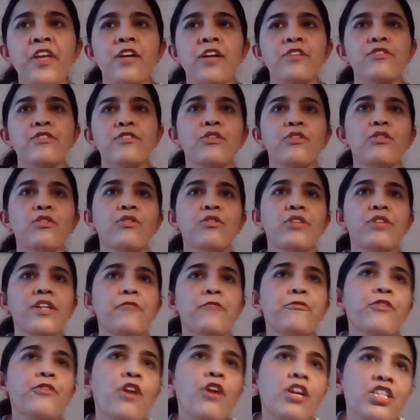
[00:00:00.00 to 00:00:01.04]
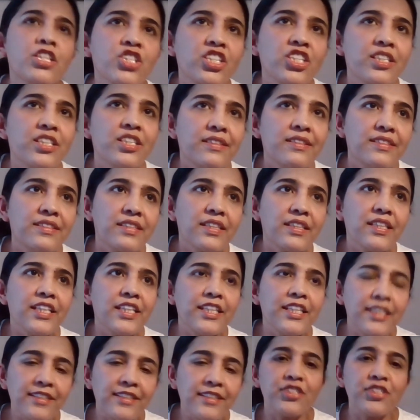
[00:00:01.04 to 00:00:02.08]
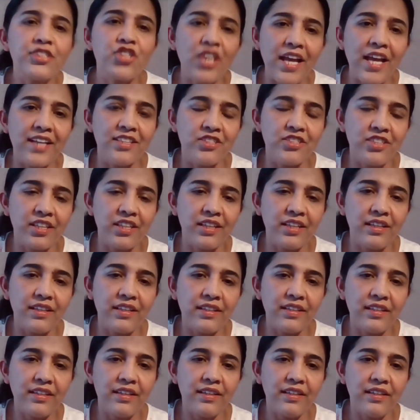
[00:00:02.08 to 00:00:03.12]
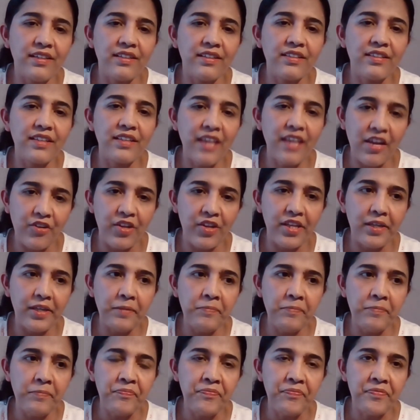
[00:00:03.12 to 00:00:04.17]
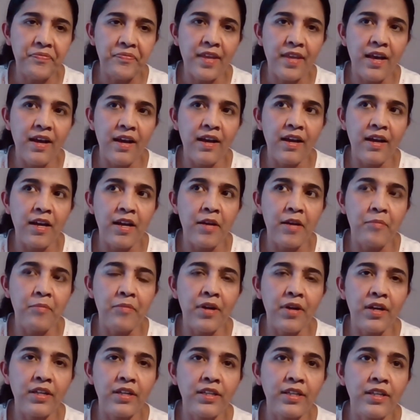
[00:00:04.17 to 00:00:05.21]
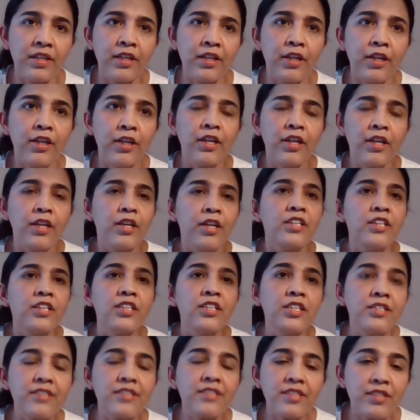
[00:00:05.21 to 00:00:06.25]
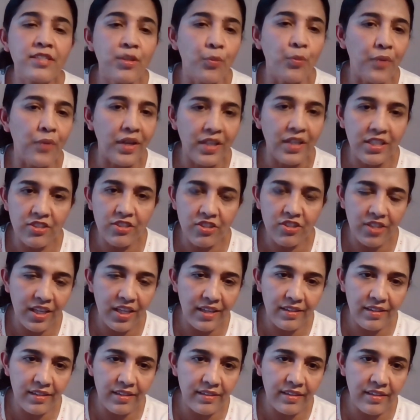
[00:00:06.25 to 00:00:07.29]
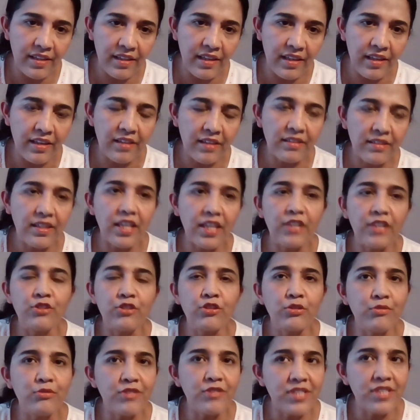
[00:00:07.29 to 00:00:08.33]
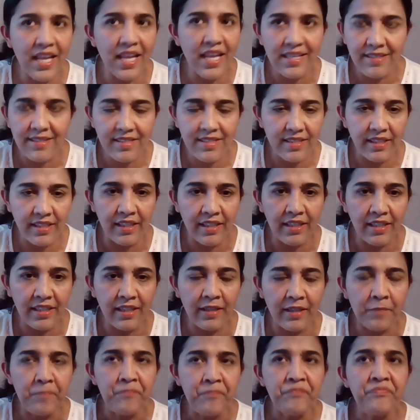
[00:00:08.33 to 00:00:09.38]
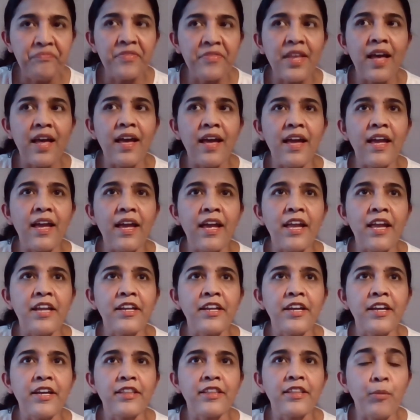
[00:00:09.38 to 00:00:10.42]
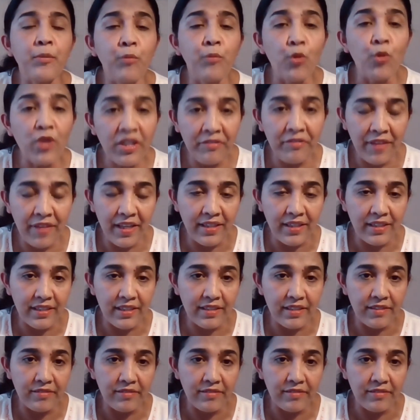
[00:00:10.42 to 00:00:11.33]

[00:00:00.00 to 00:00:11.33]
So nephrology nursing is a challenging career, but nurses are well educated there, they're enthusiastic, and they're motivated,